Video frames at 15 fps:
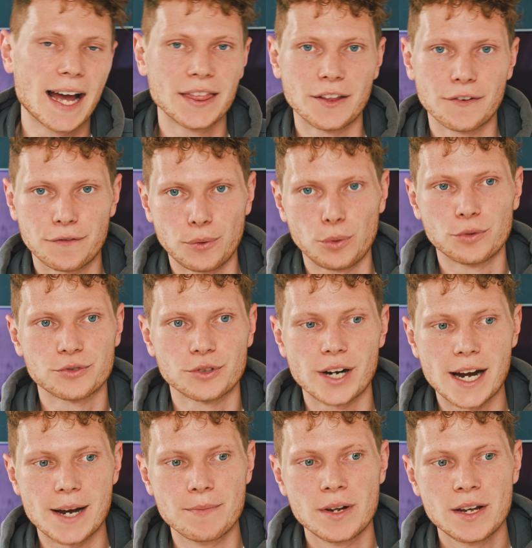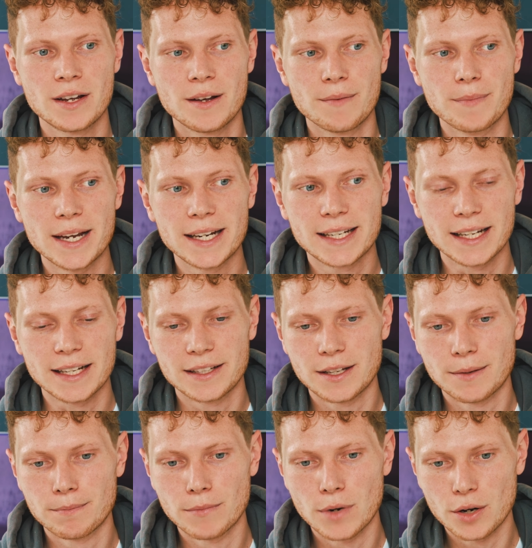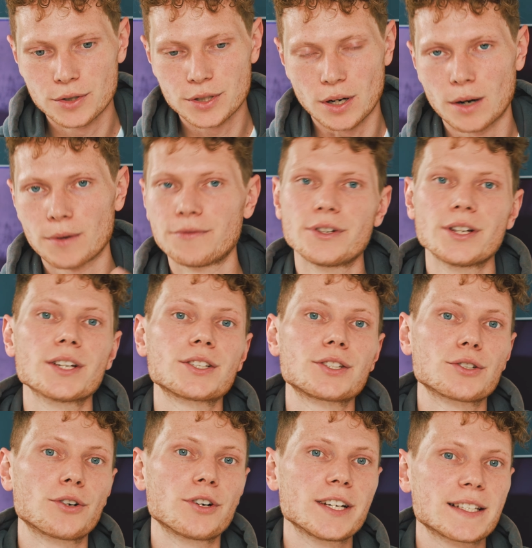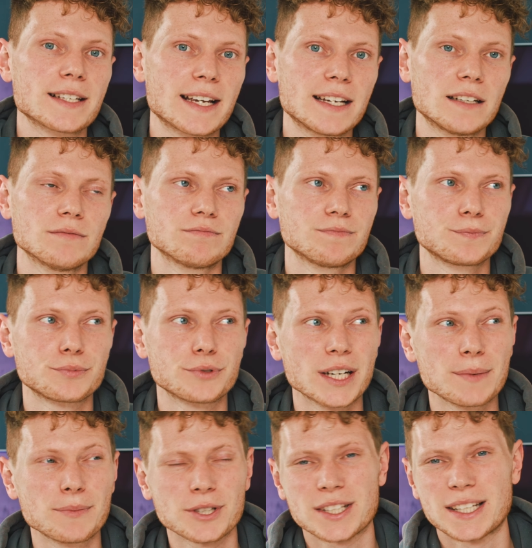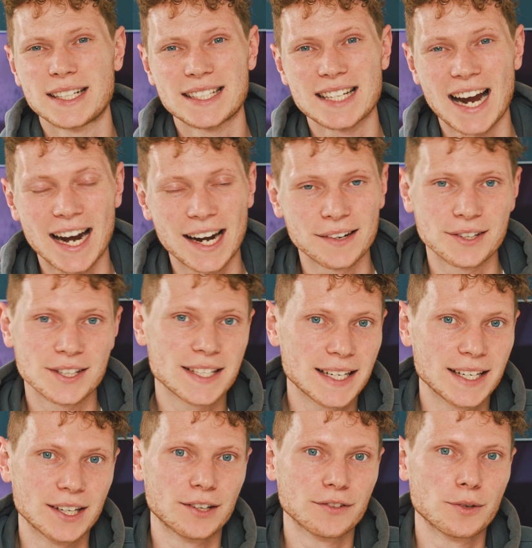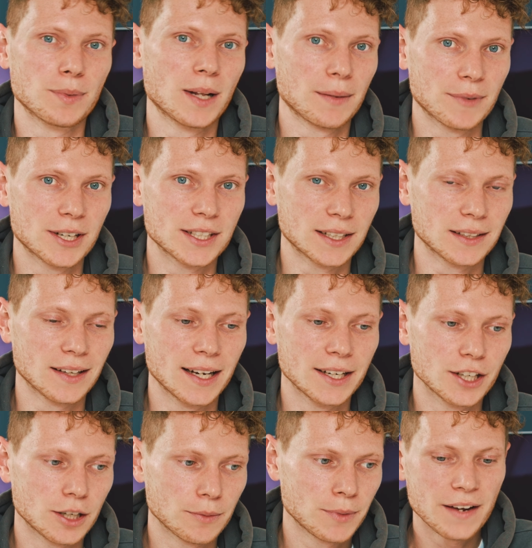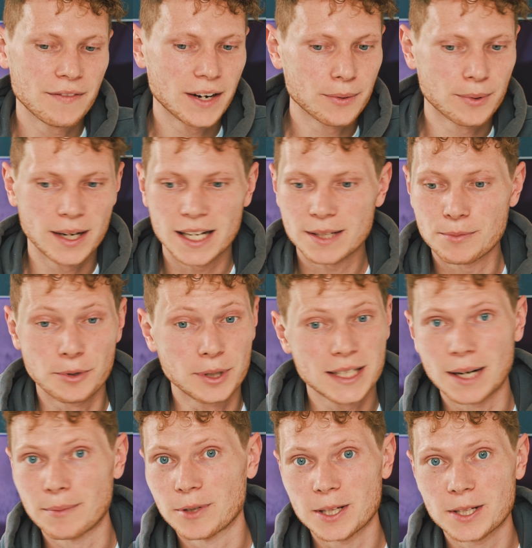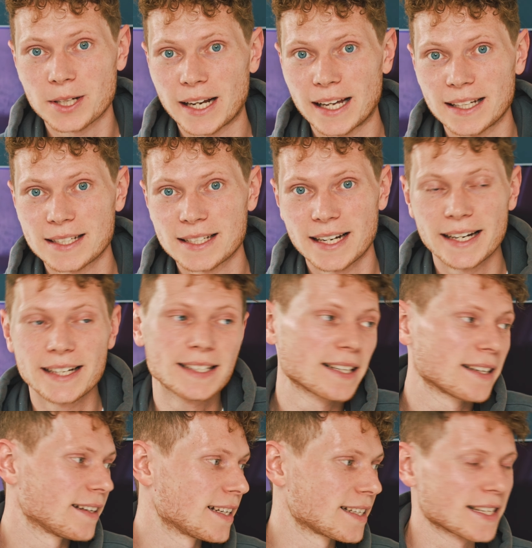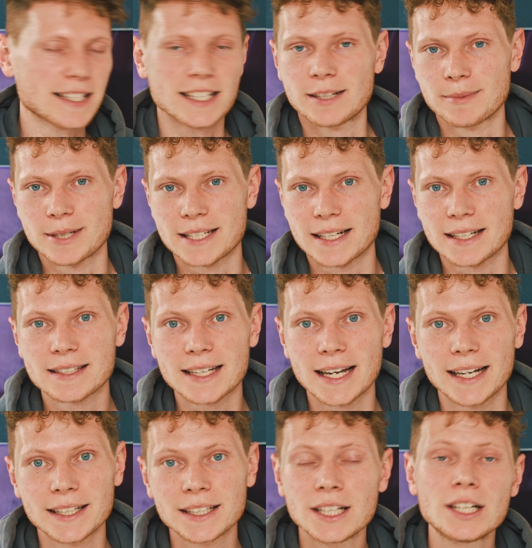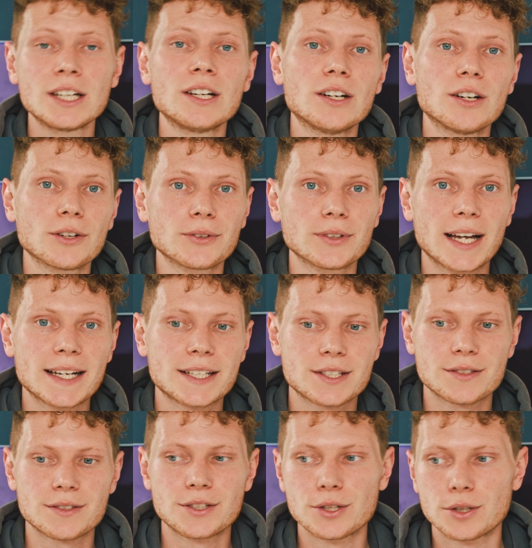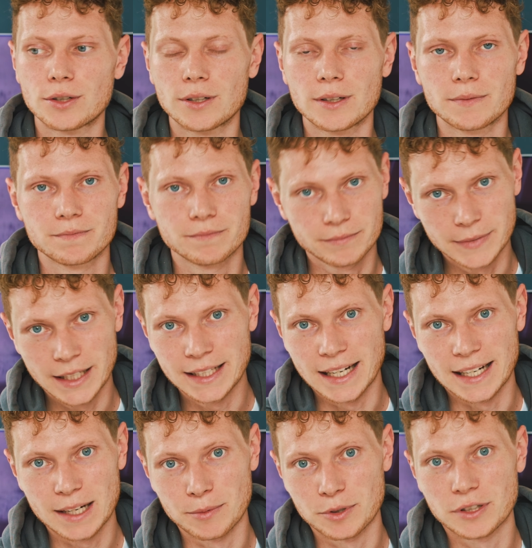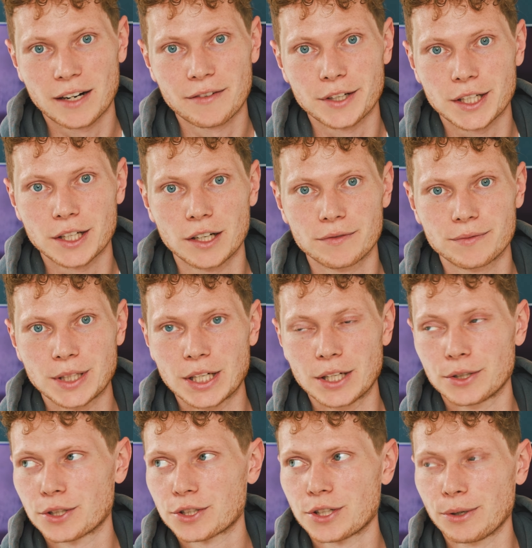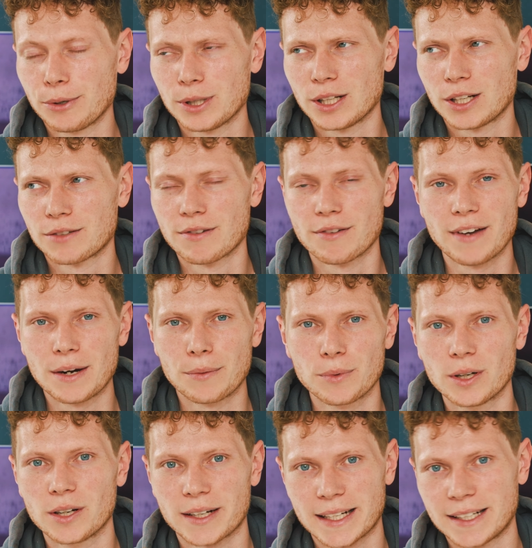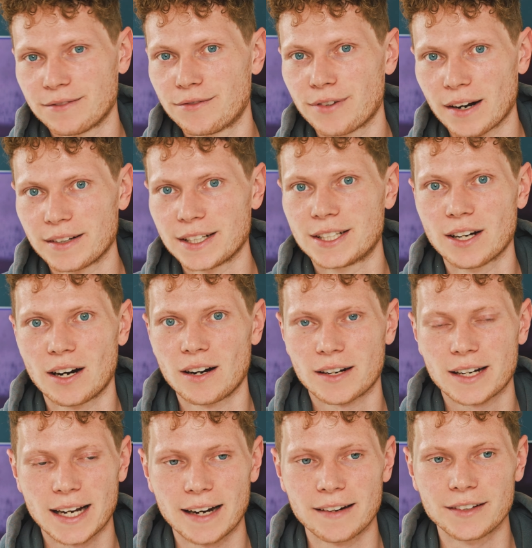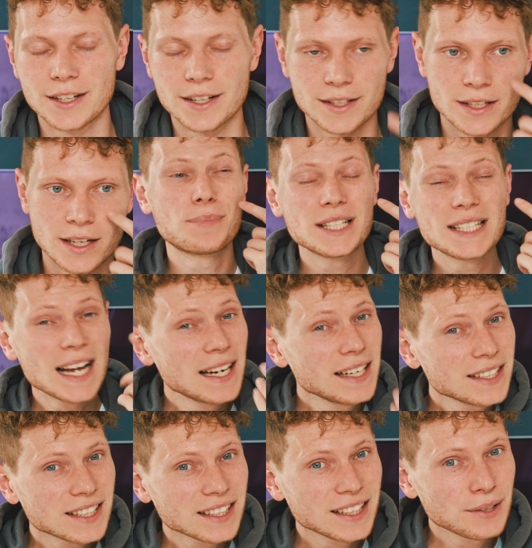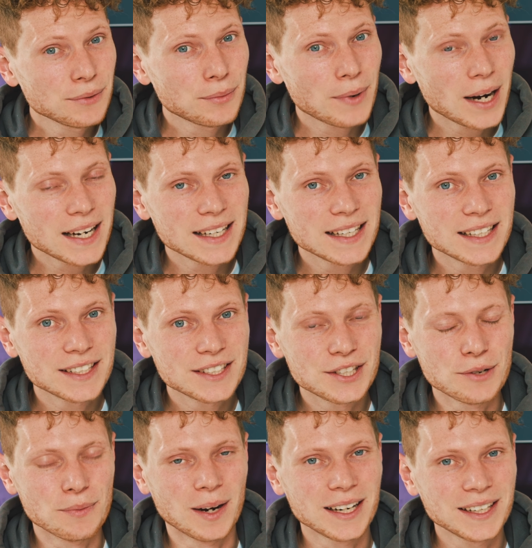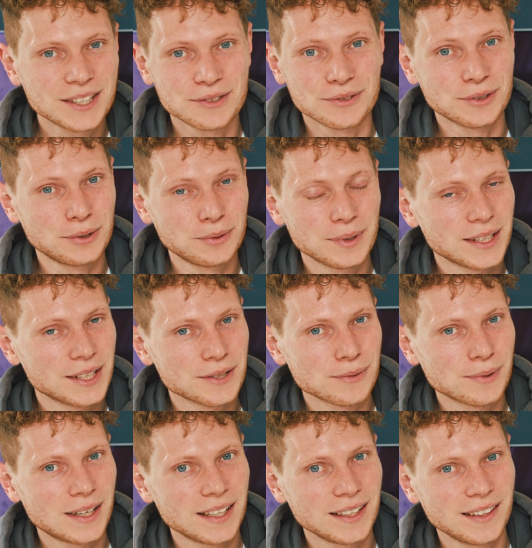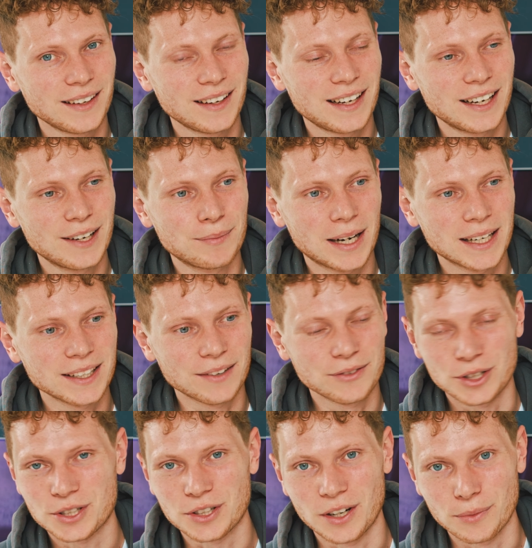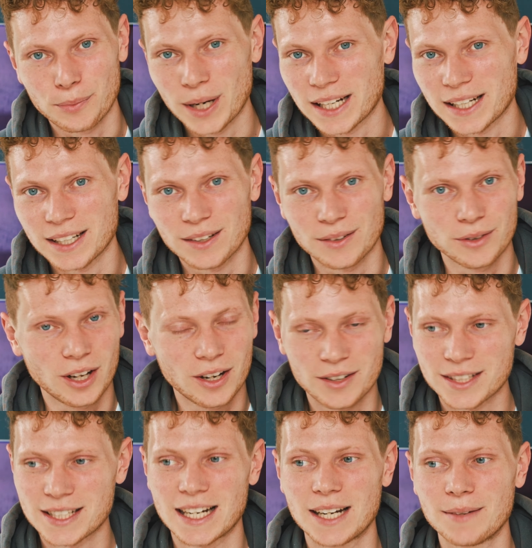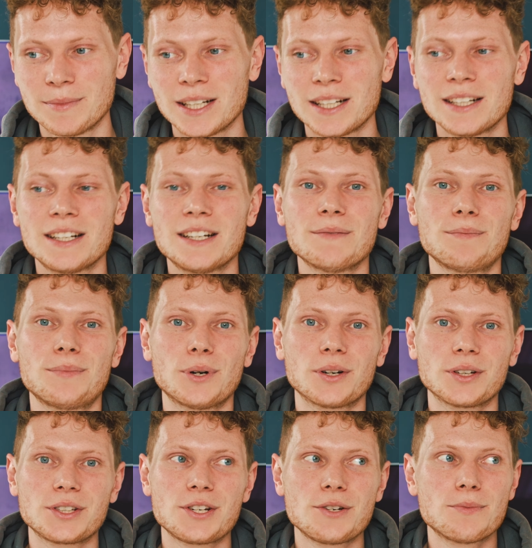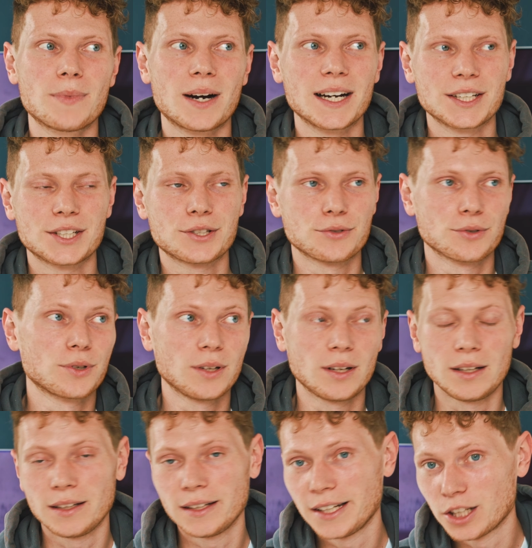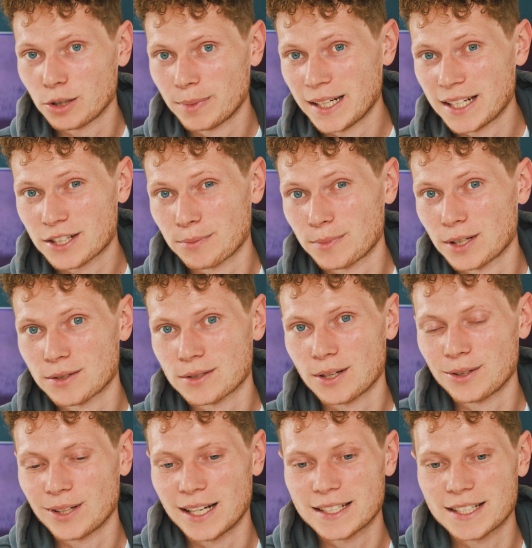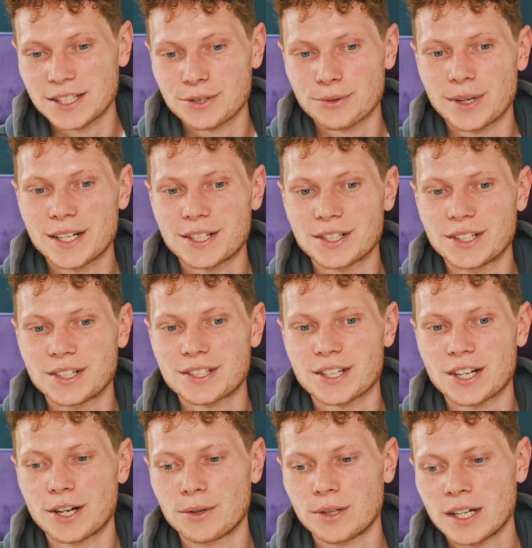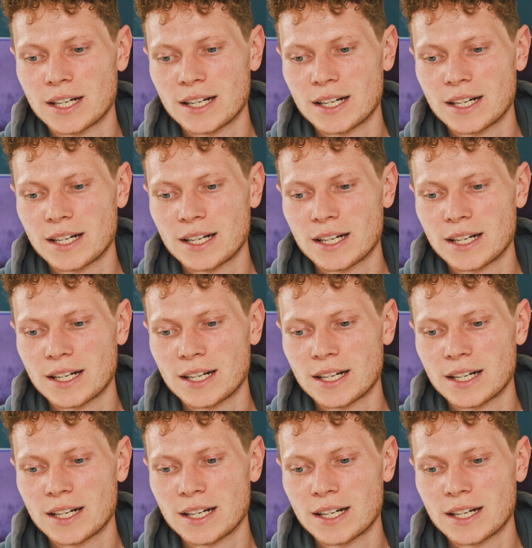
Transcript: and the full frame make it the most obvious choice in pretty much the entirety of the Blackmagic lineup. If anyone asks me which camera they should get these days, it's the Cinema 6K, unless you're in that demographic of, you're shooting a lot of event work in very dark areas. Potentially weddings you might struggle with as well. I've not shot a wedding in a long time, but you might struggle a little bit in some of those low light situations. So